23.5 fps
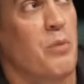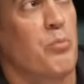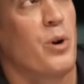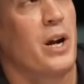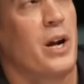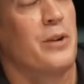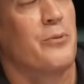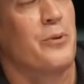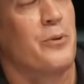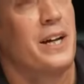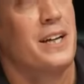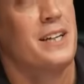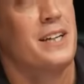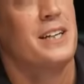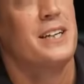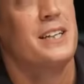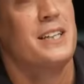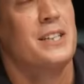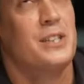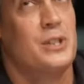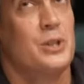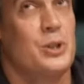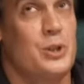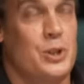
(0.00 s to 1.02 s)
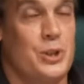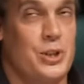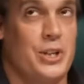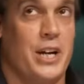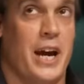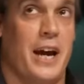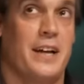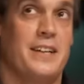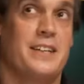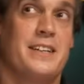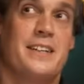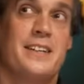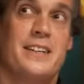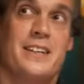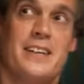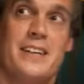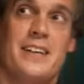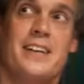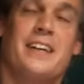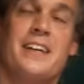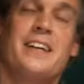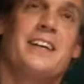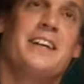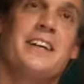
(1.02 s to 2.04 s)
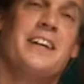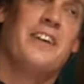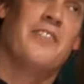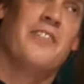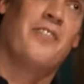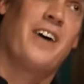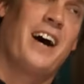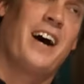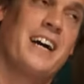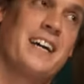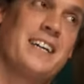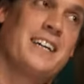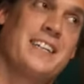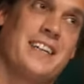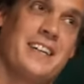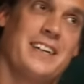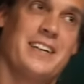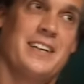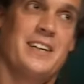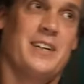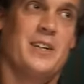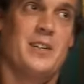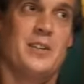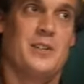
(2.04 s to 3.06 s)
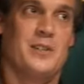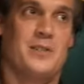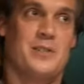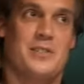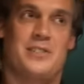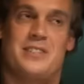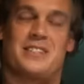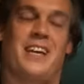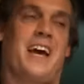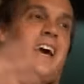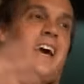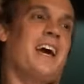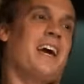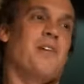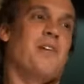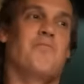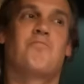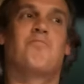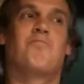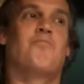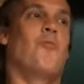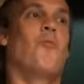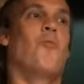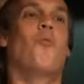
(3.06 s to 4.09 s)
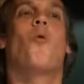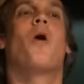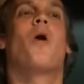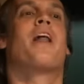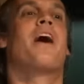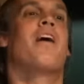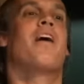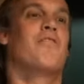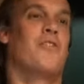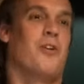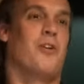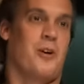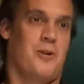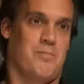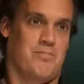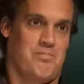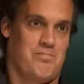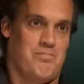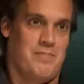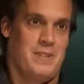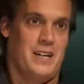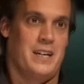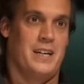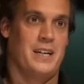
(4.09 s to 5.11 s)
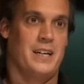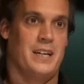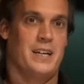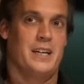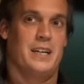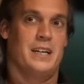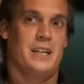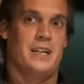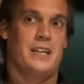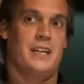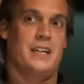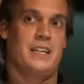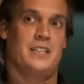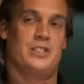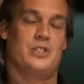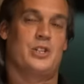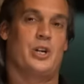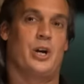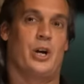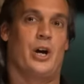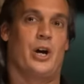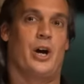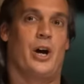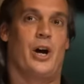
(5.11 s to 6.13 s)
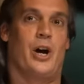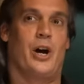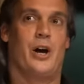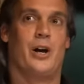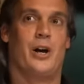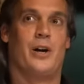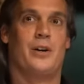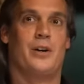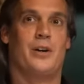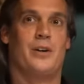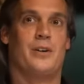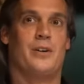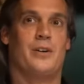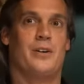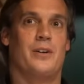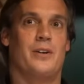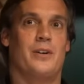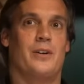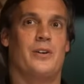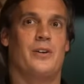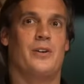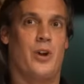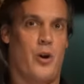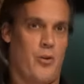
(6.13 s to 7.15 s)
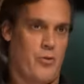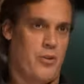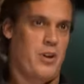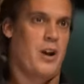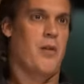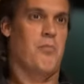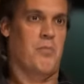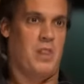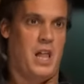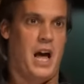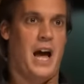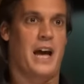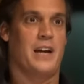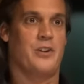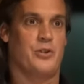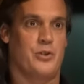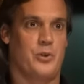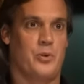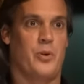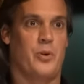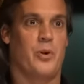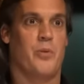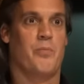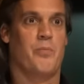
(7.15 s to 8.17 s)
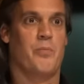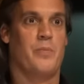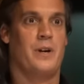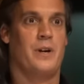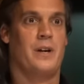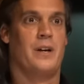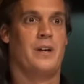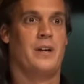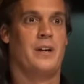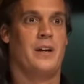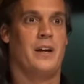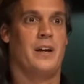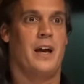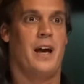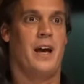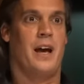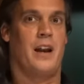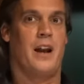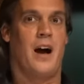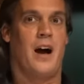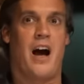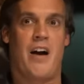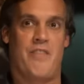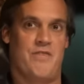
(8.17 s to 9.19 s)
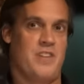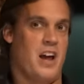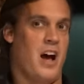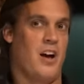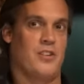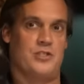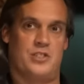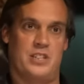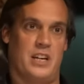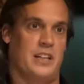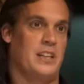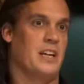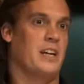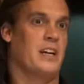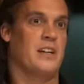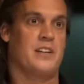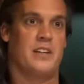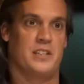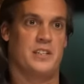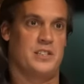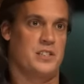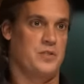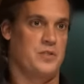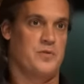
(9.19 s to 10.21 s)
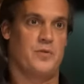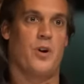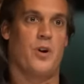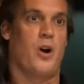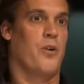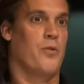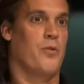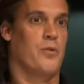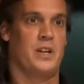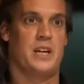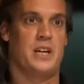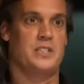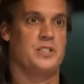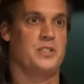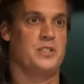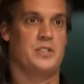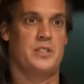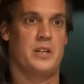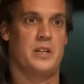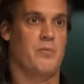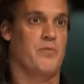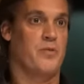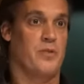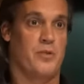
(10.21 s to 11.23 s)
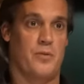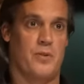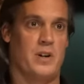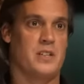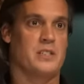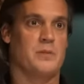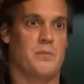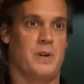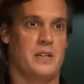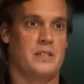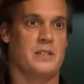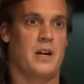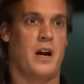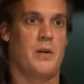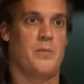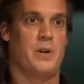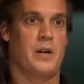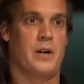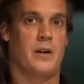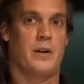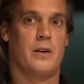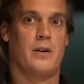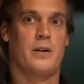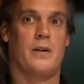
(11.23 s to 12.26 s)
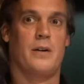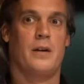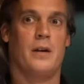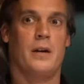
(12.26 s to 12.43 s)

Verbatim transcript: my brain went, Shit. If I say whatever, he's gonna know that I'm lying to him and I've now set the conditions for our relationship for the rest of my time here.